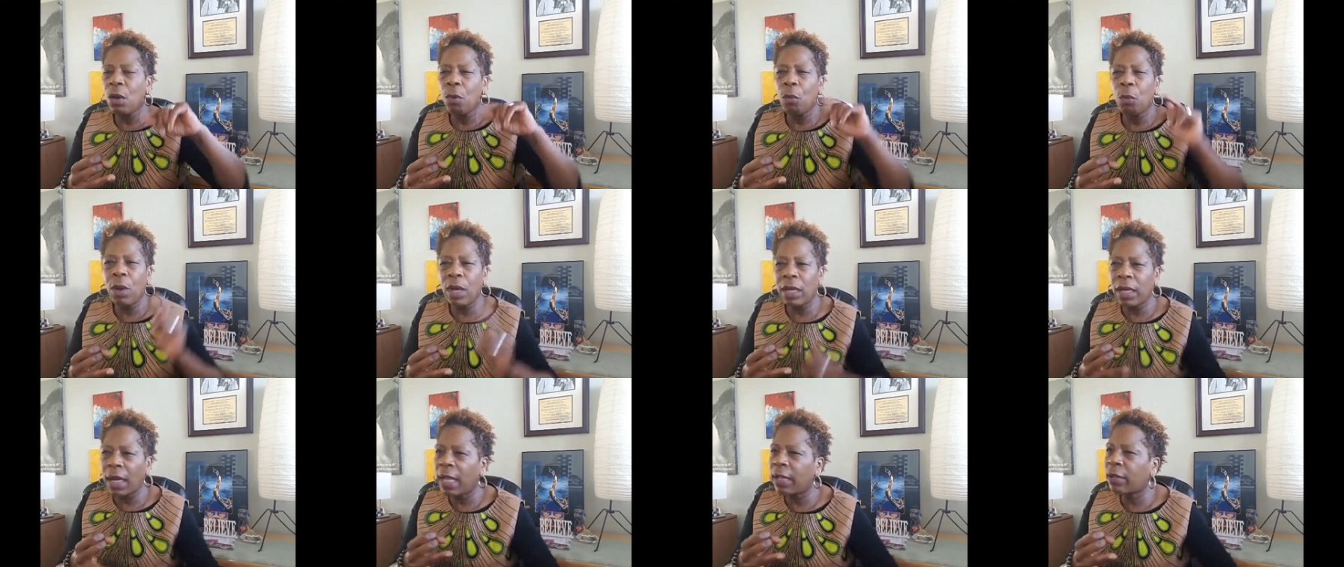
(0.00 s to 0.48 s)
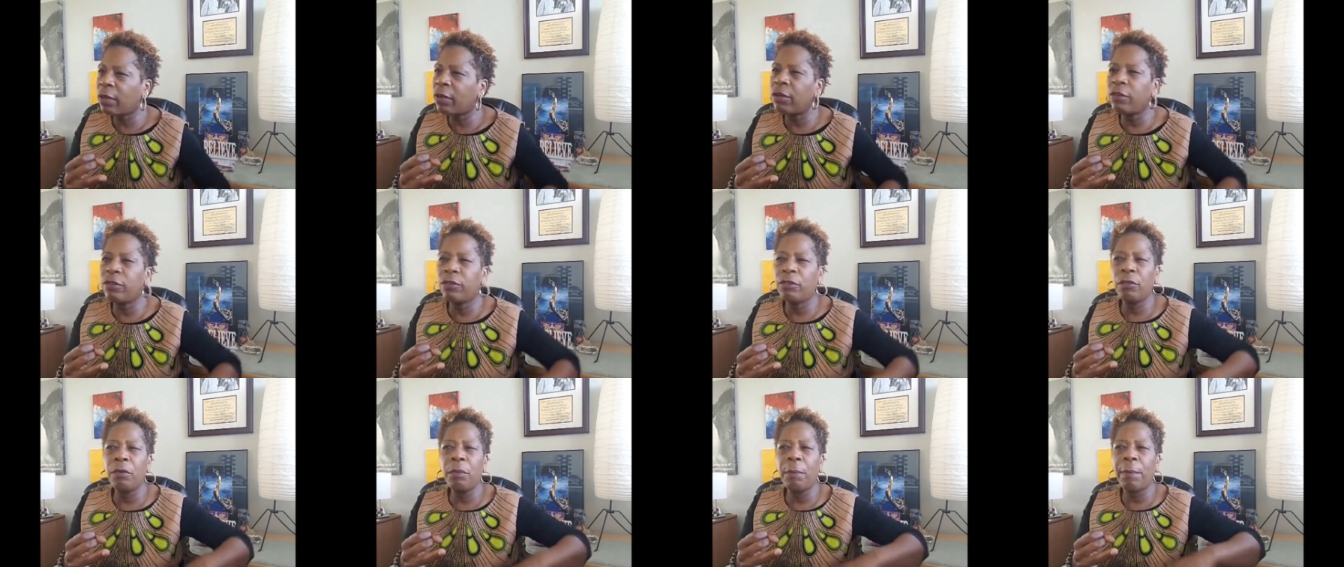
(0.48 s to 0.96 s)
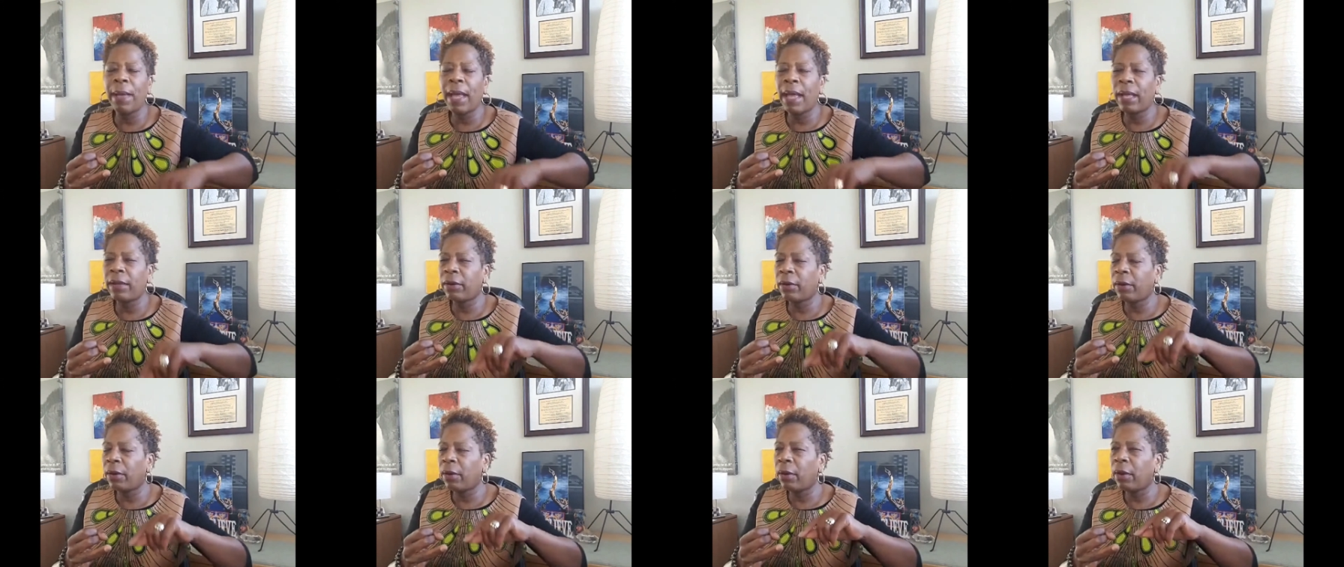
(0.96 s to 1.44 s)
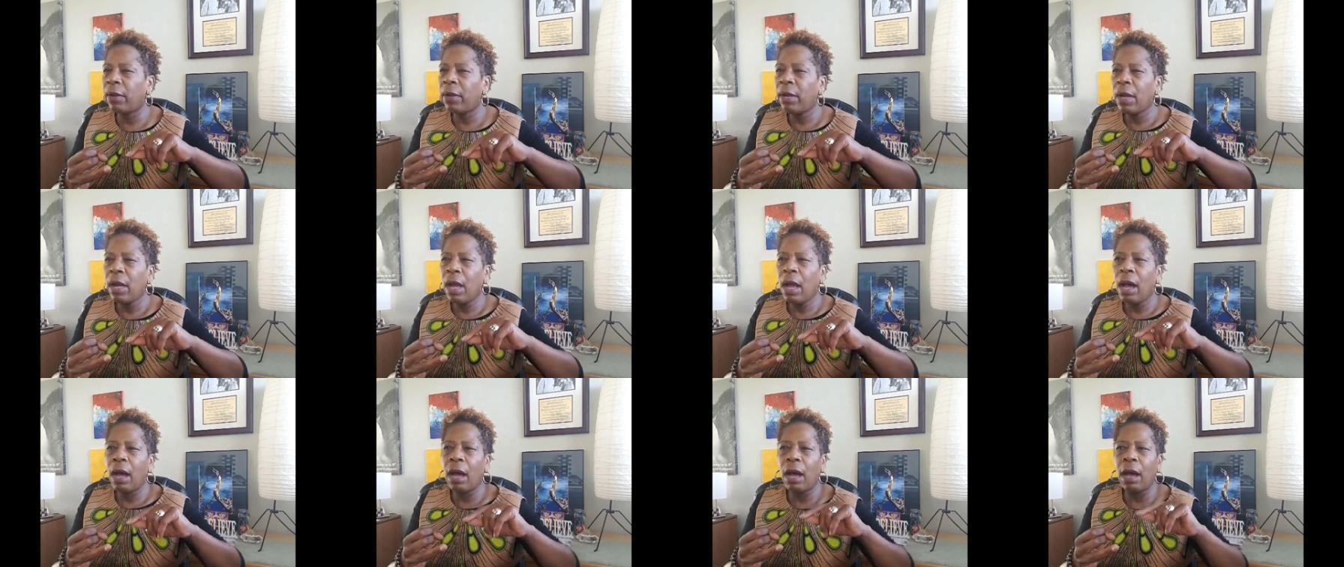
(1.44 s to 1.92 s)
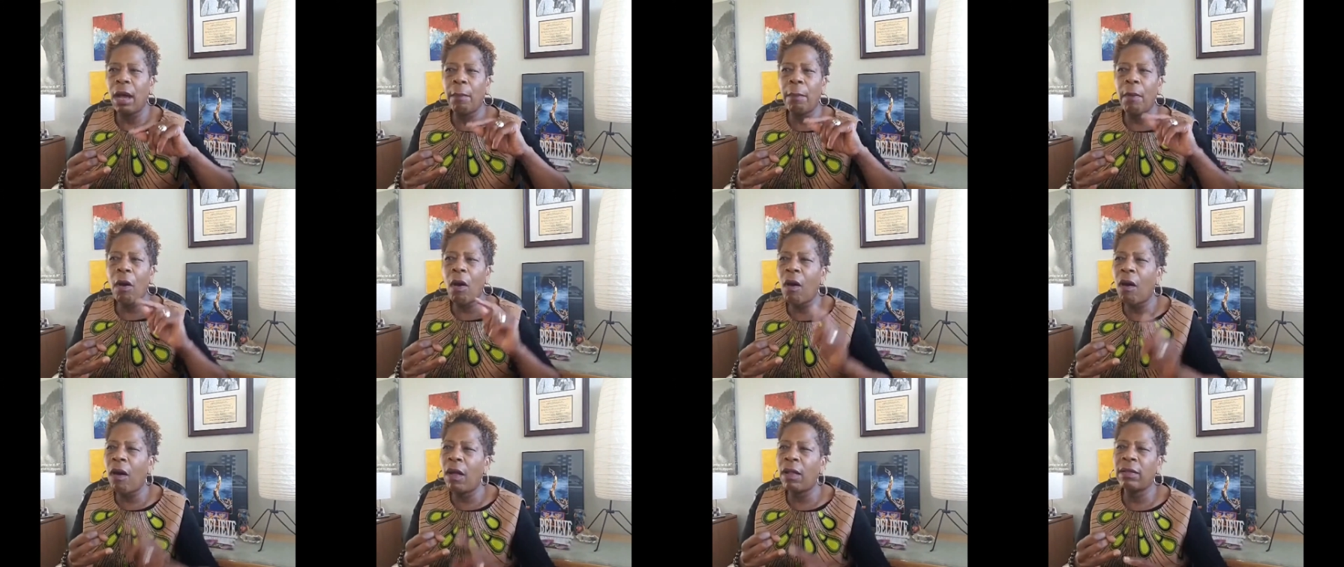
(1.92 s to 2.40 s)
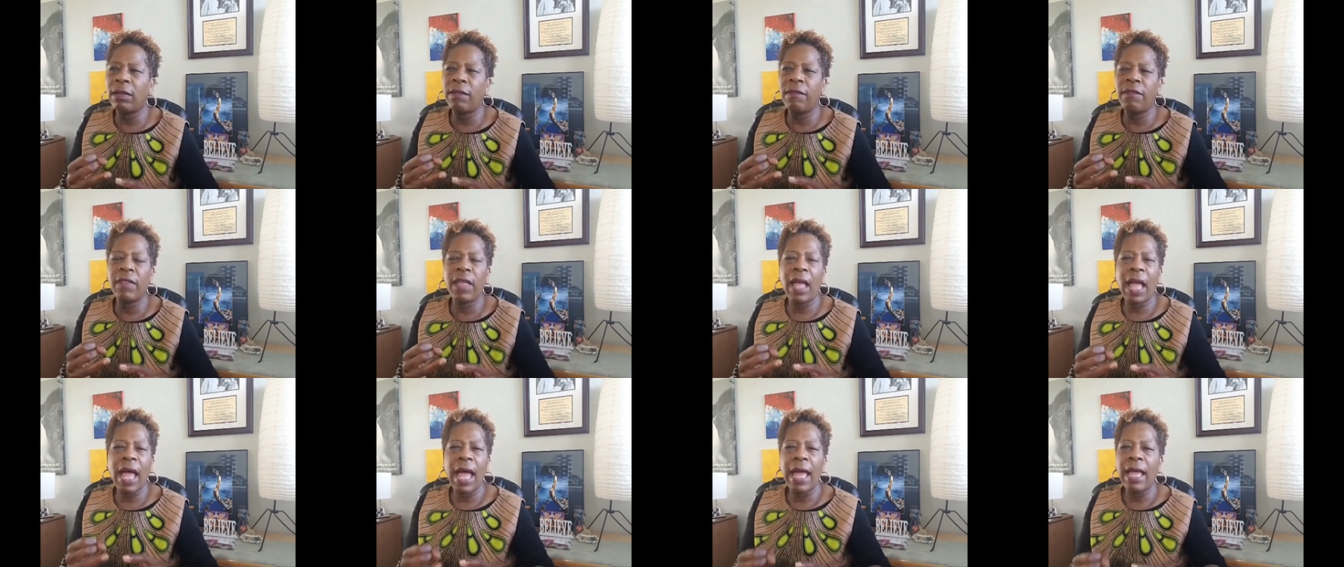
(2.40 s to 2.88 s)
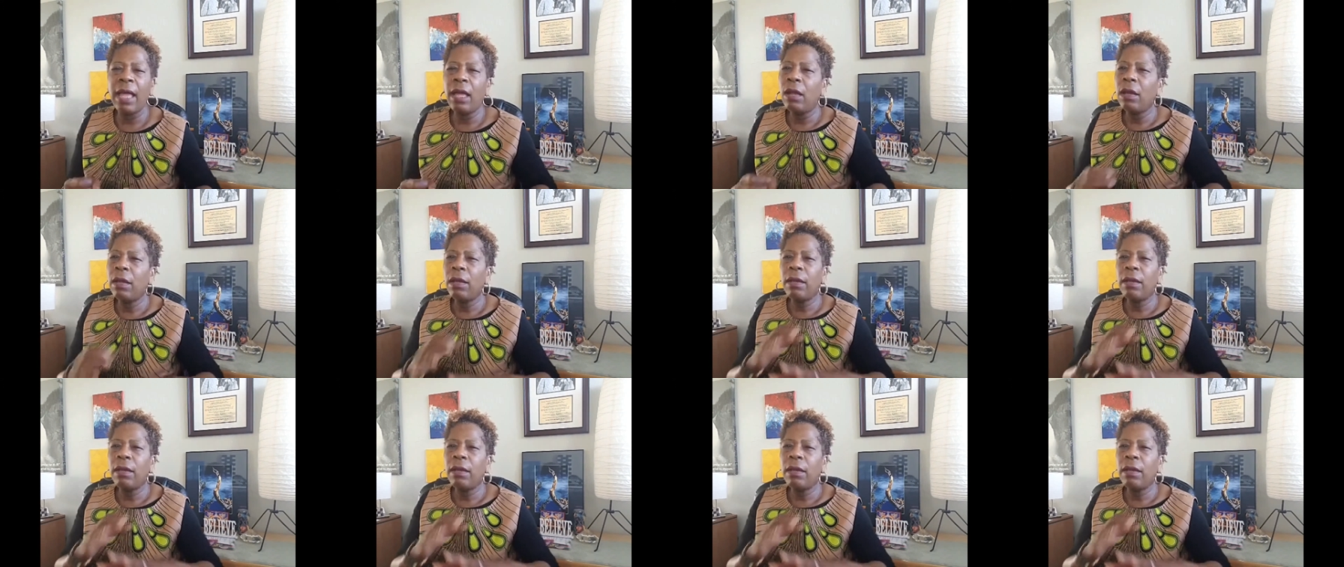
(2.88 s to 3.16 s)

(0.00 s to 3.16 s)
what I could do better, um, all of that.